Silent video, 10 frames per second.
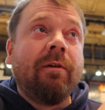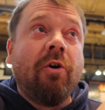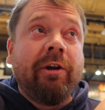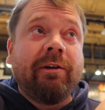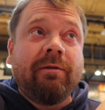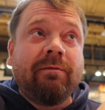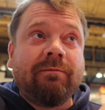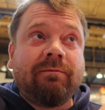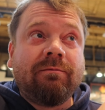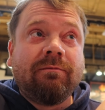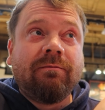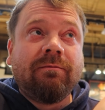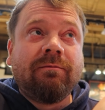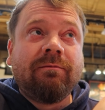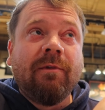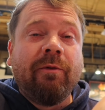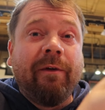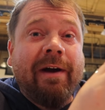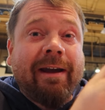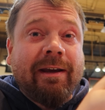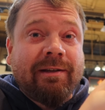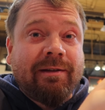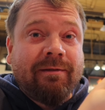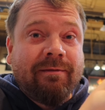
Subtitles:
Oink. With haggis.